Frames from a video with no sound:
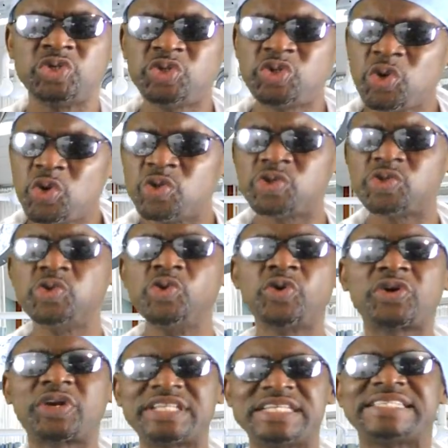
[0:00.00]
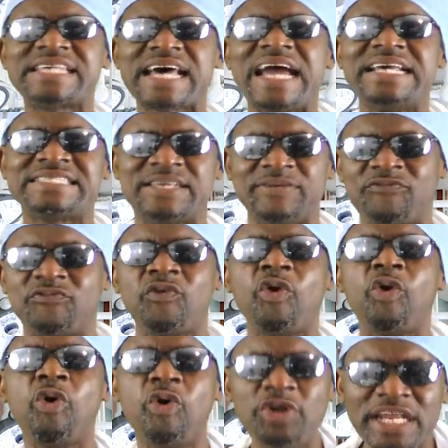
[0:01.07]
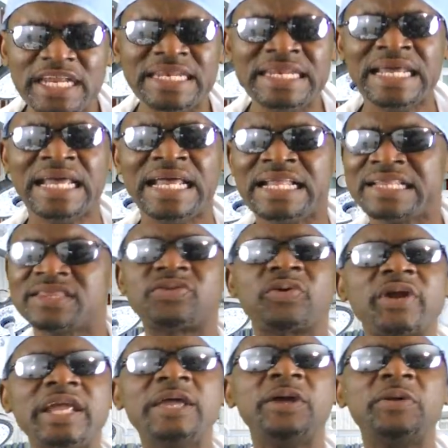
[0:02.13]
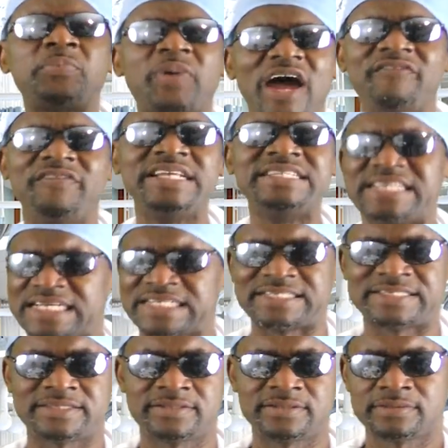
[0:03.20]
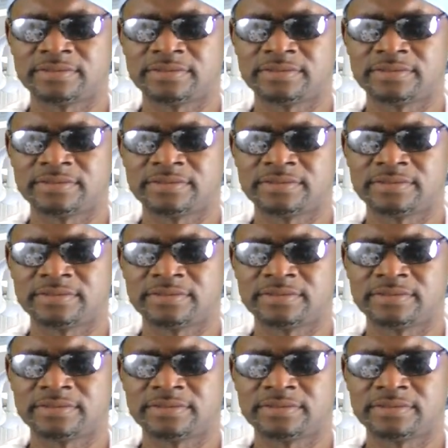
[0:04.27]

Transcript: those who criticize him for owning three private jets.